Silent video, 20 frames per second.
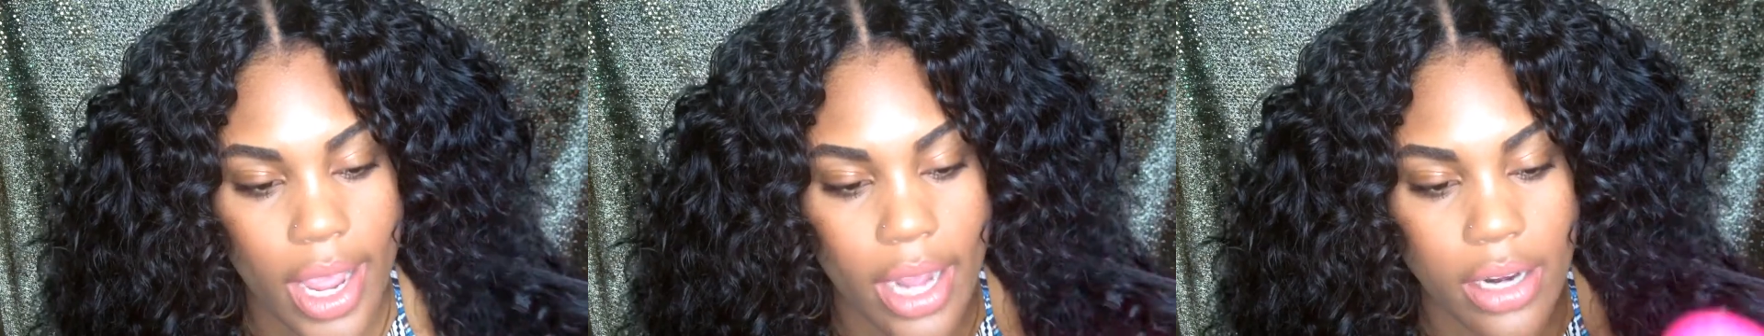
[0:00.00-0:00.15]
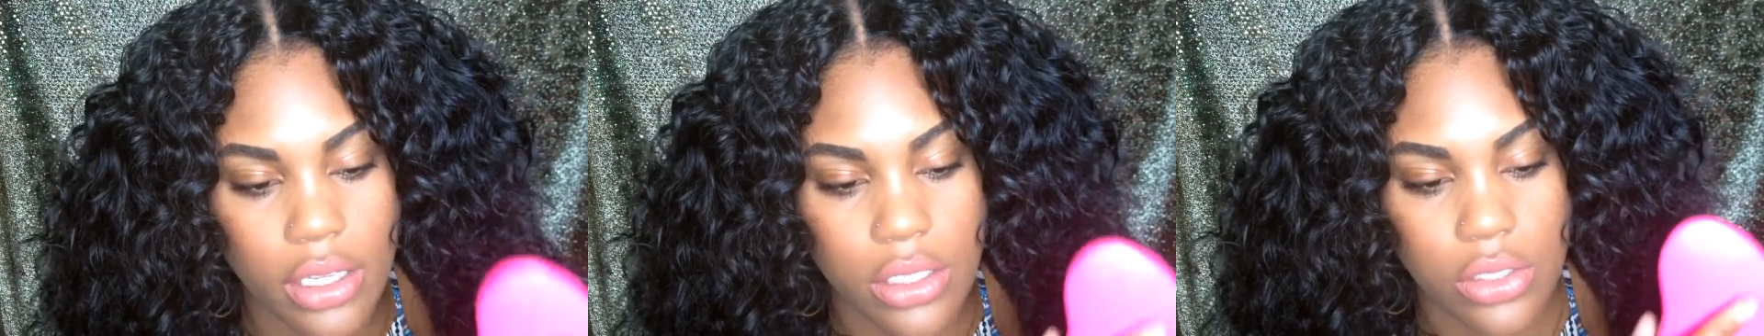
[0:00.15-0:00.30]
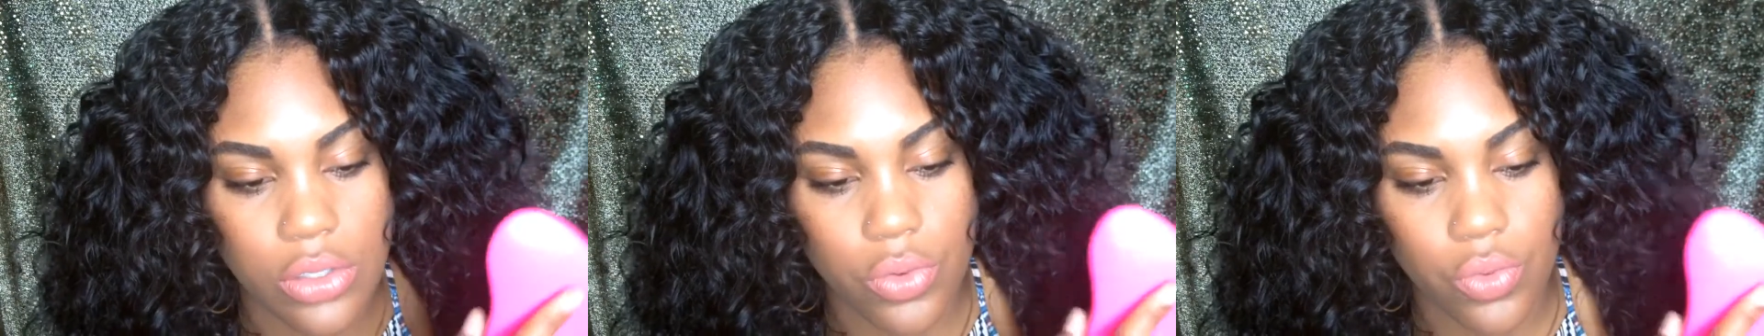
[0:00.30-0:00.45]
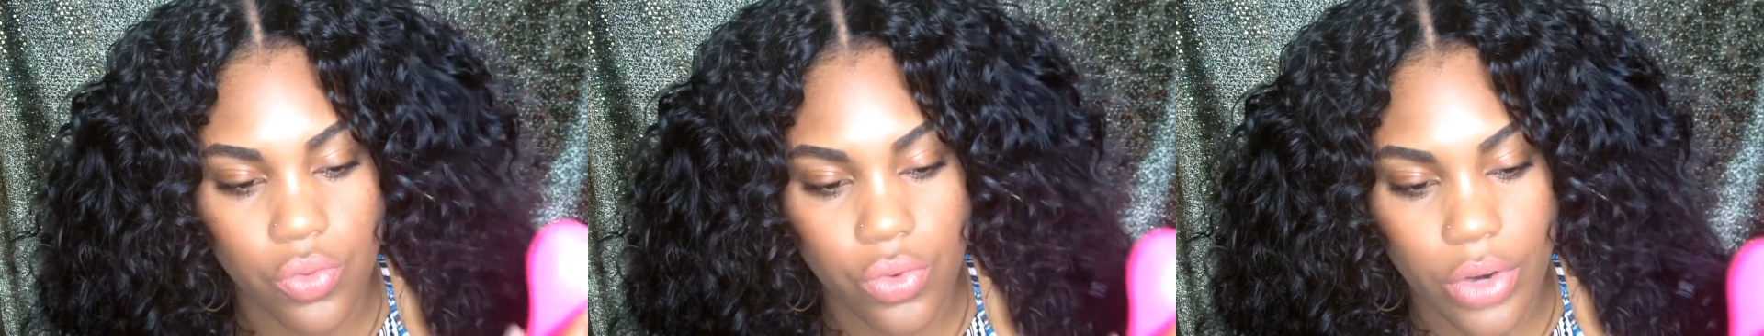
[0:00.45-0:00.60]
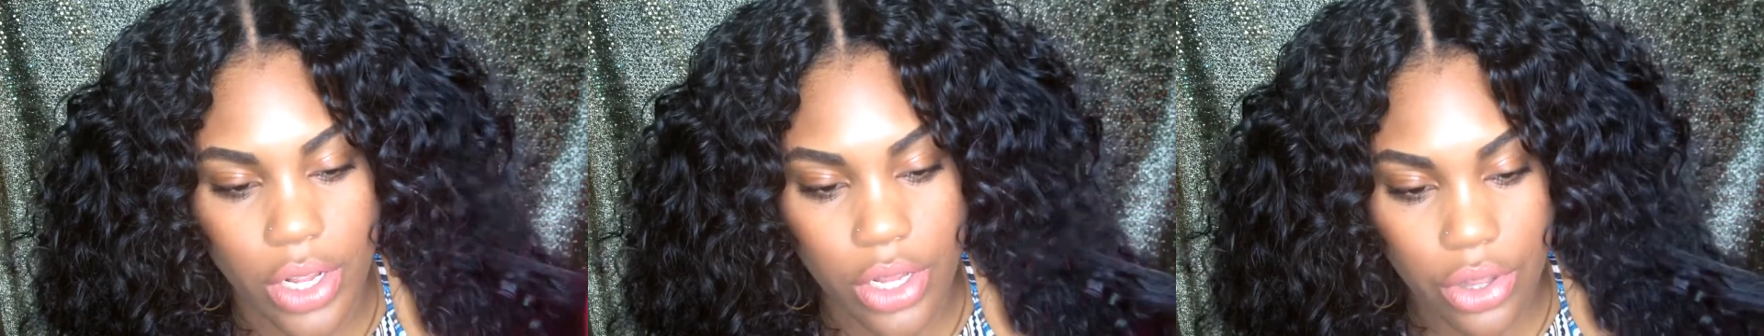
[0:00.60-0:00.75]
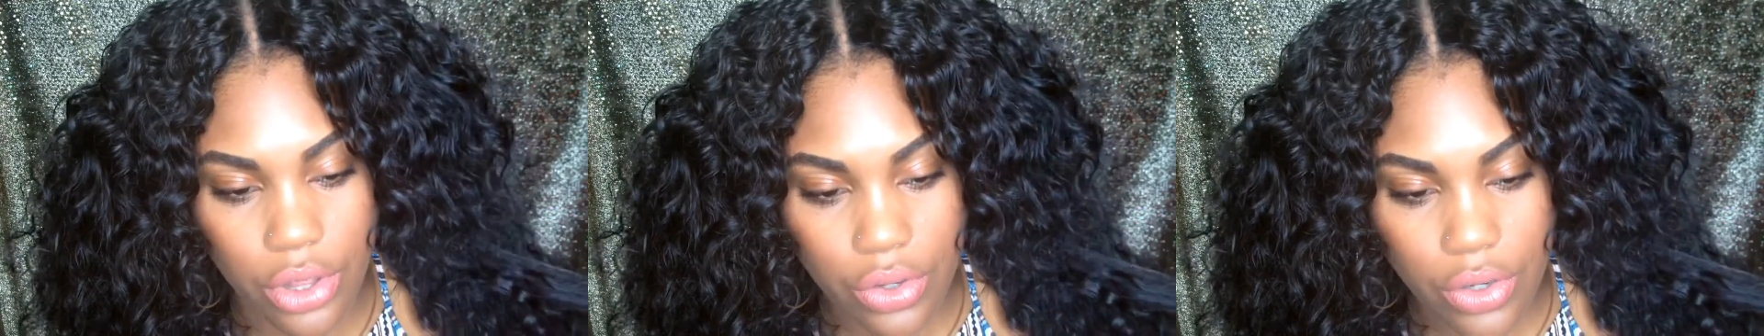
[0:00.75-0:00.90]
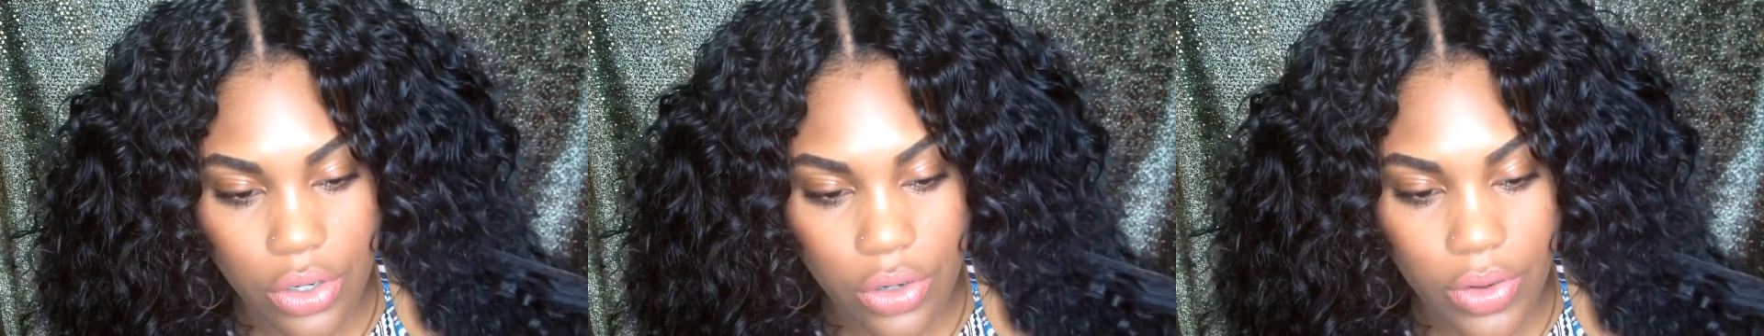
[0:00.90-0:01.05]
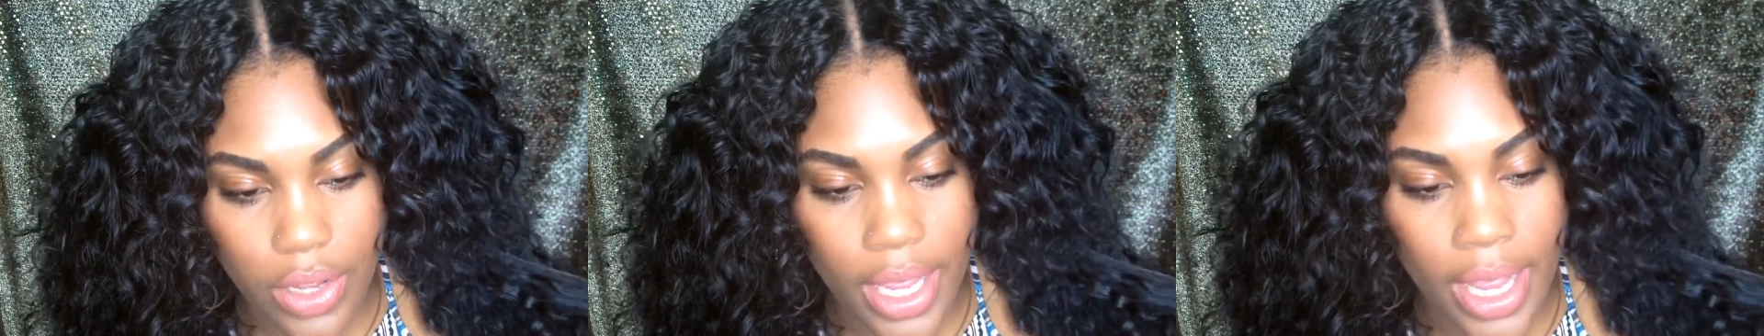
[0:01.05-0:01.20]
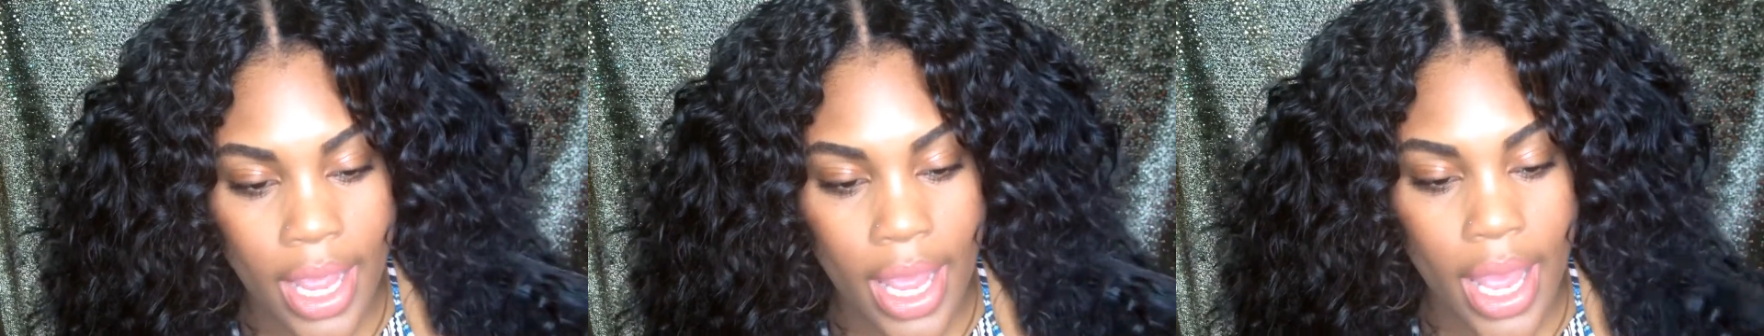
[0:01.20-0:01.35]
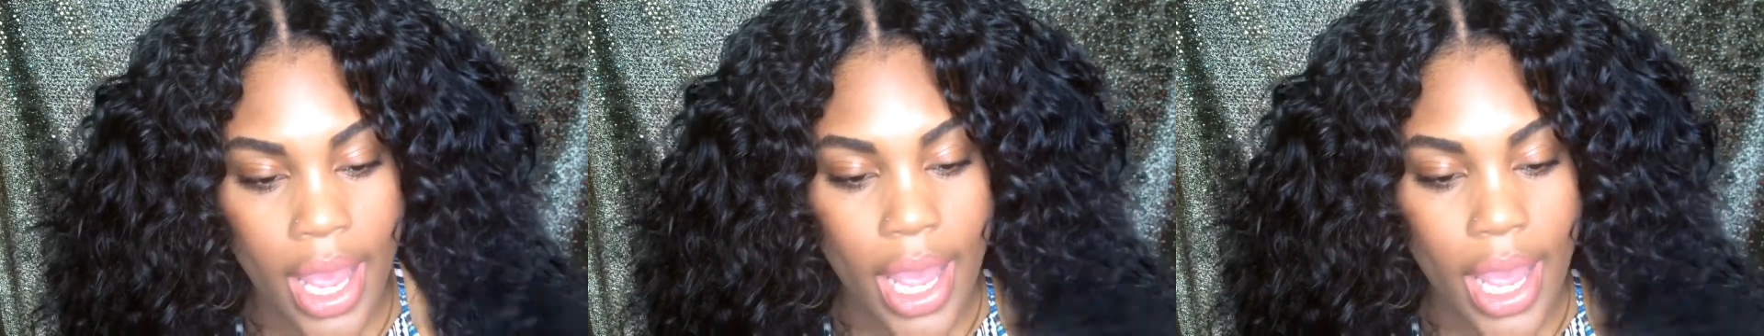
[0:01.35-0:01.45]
I just run through it,